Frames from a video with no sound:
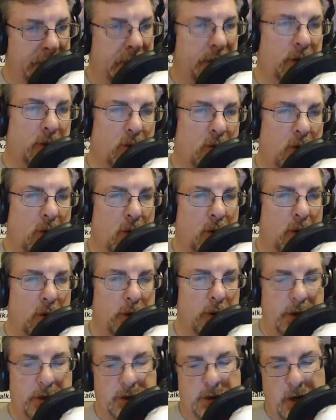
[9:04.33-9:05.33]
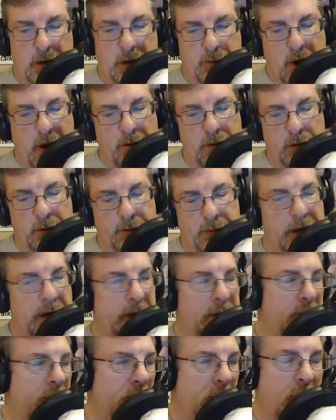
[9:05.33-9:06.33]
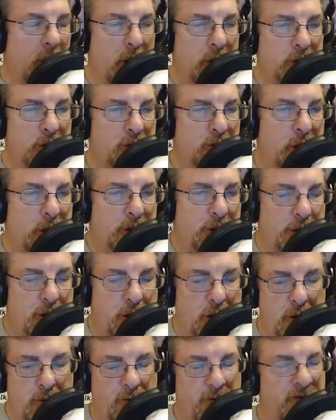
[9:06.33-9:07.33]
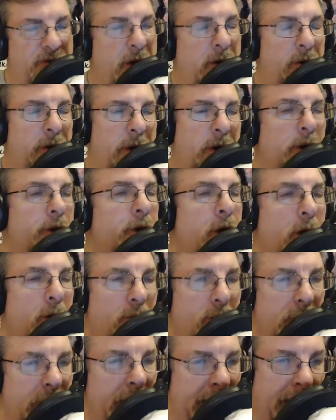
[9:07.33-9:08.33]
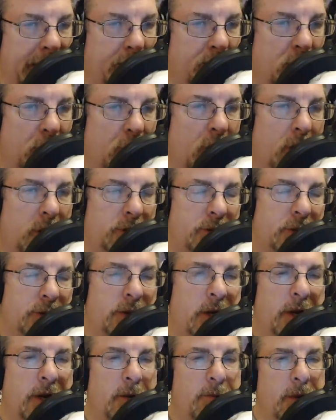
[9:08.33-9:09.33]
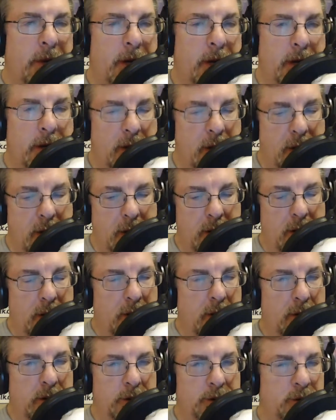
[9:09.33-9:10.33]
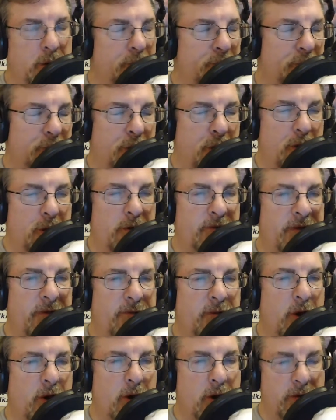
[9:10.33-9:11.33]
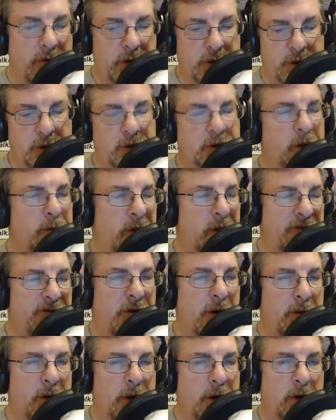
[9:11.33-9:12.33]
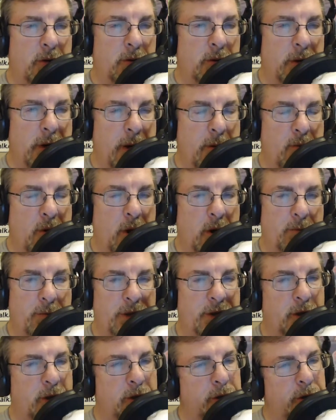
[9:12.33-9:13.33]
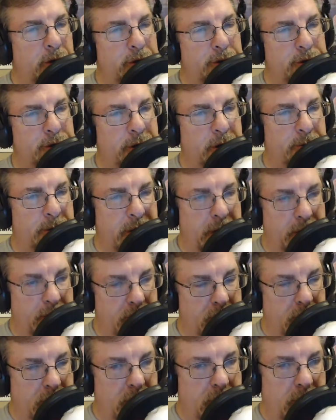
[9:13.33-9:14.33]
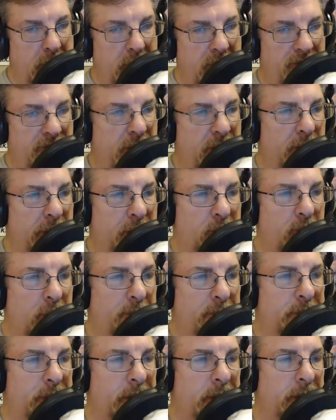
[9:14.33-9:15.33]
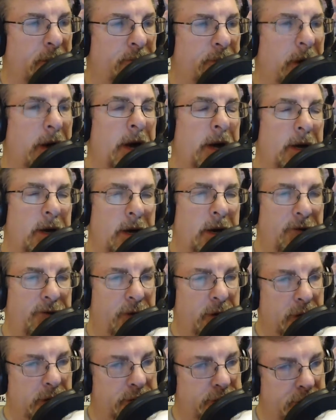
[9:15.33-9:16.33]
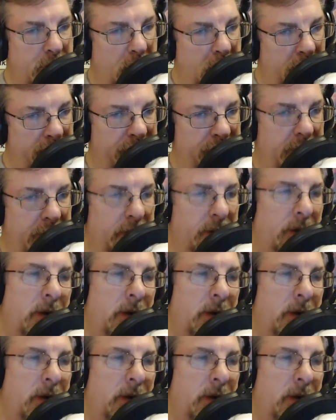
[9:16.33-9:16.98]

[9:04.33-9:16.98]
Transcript: in the world, it's going to probably be either a large structure, fairly known landmark. So it's not going to be so obscure you've never heard of it. So it's going to be a fairly known landmark, but the clues are going to be fairly cryptic. But if you can solve it,